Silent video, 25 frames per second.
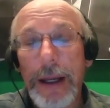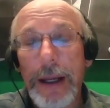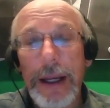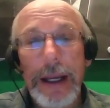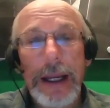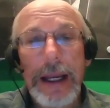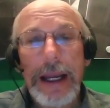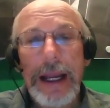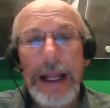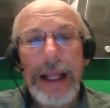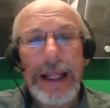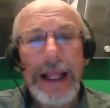
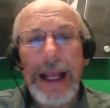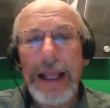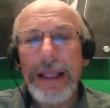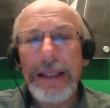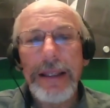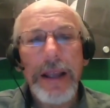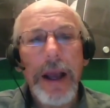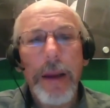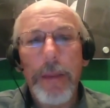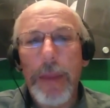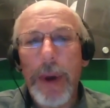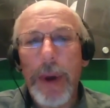Mm-hmm.
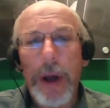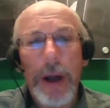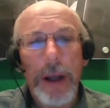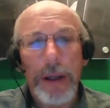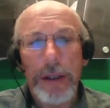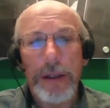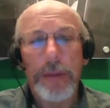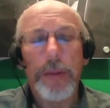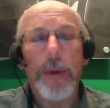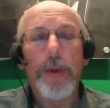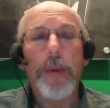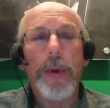That's not
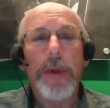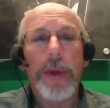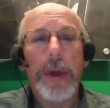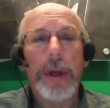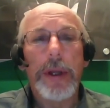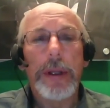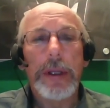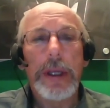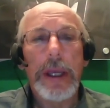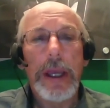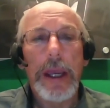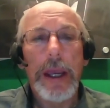possible with
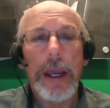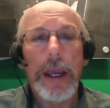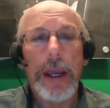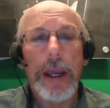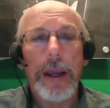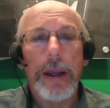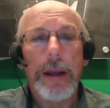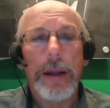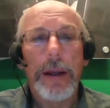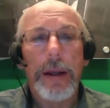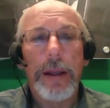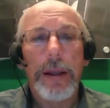
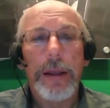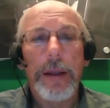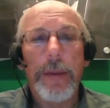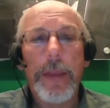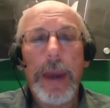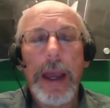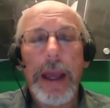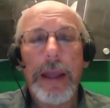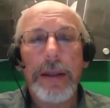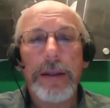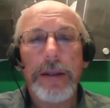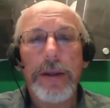LTE. The
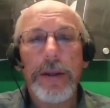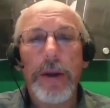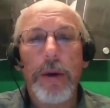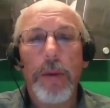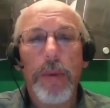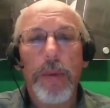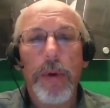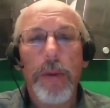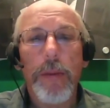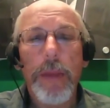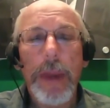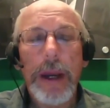bands
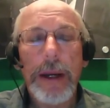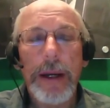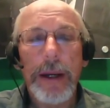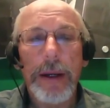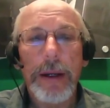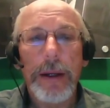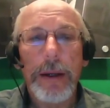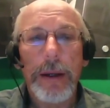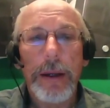don't permit it.